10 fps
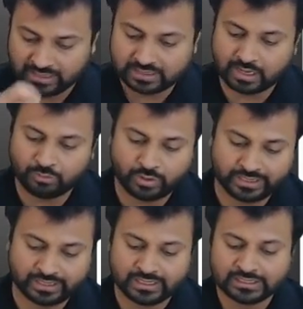Come over
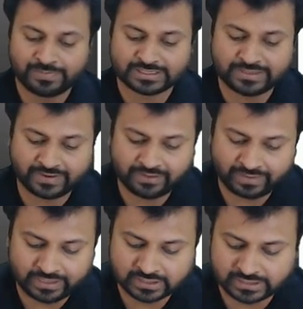here. Specified
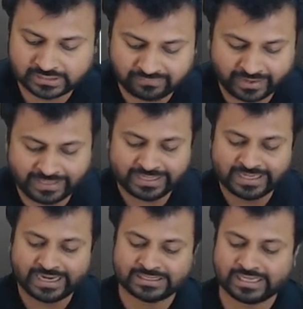violation is defined,
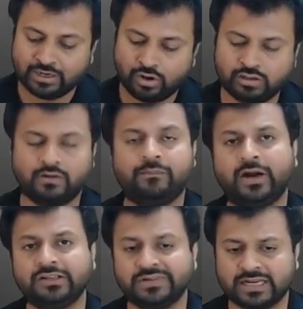and there are a lot of
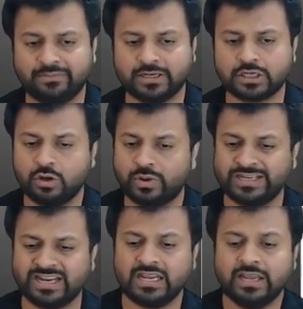points which are mentioned over
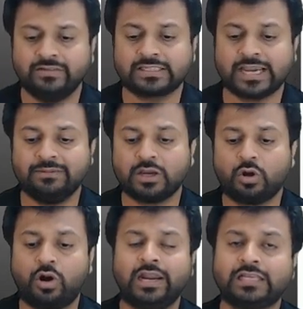here which can be
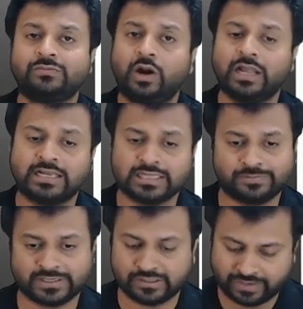called as what? As a
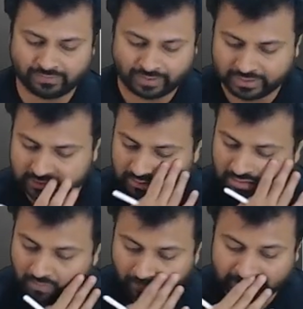specified violation.
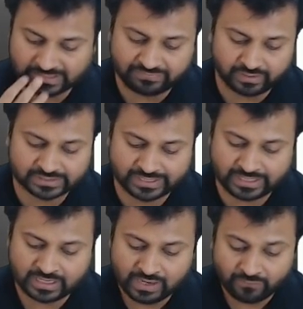What is the first
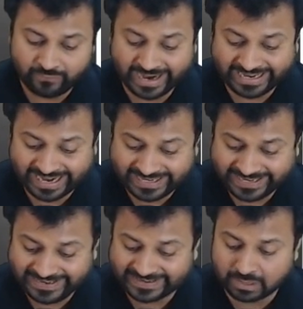thing? Where any
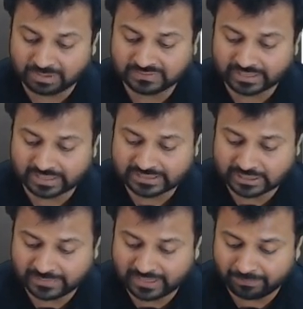income of the trust
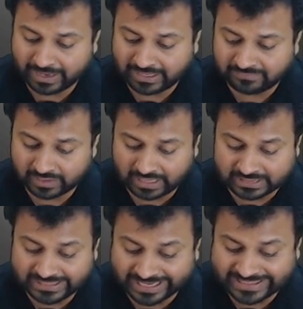has been applied for
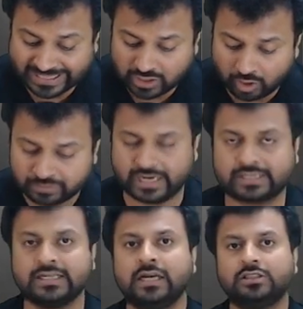other than the
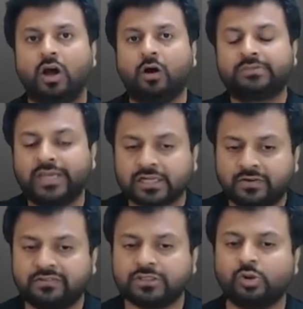objects. The objects
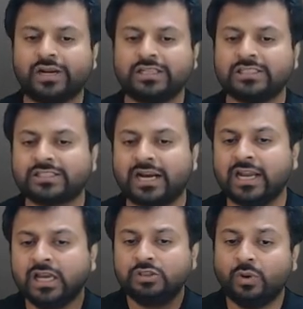for which you are
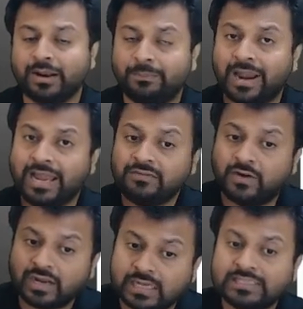registered, you are applying
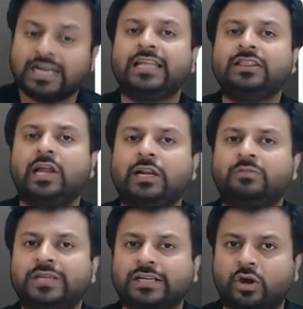for other than that
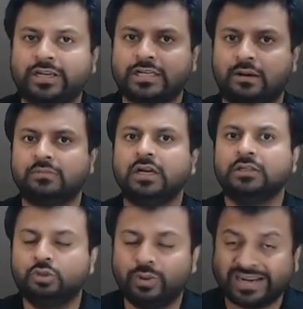object your income.
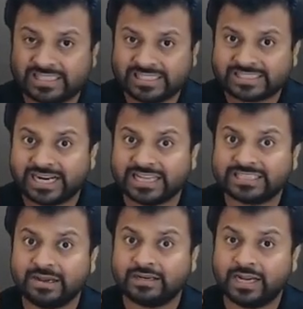You are registered as
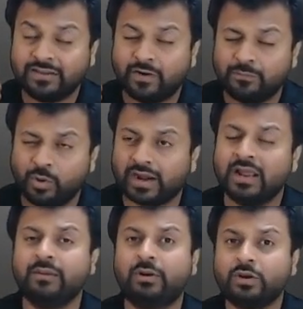a relief of poor, but you are